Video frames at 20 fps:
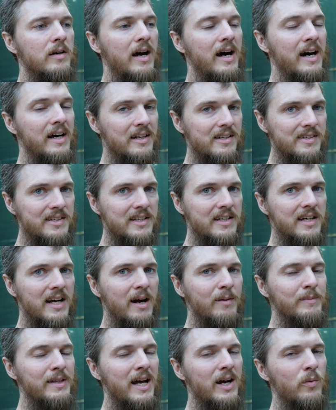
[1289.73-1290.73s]
honestly,
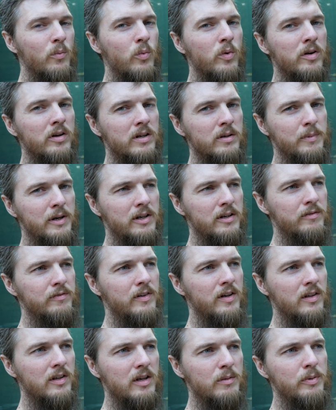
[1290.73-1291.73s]
I'm not worried about it
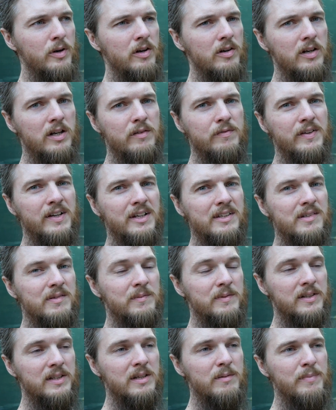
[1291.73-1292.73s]
falling apart. If it gets
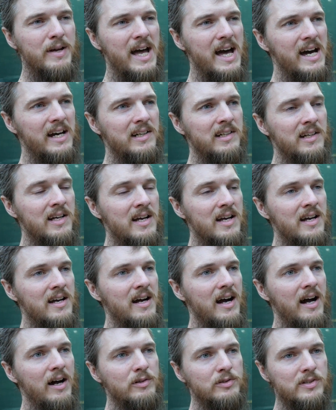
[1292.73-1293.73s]
really bad,
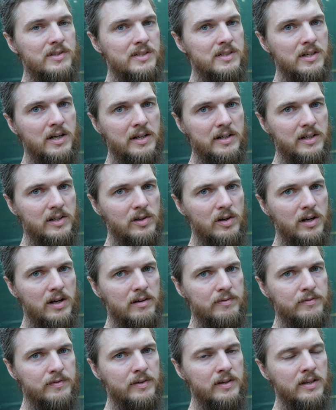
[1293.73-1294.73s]
I'll just cut it
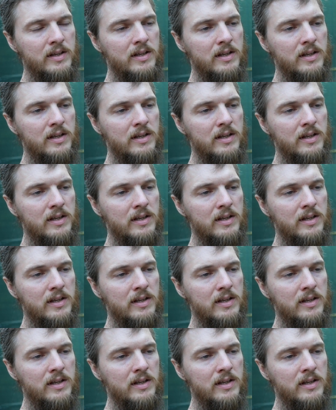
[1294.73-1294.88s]
off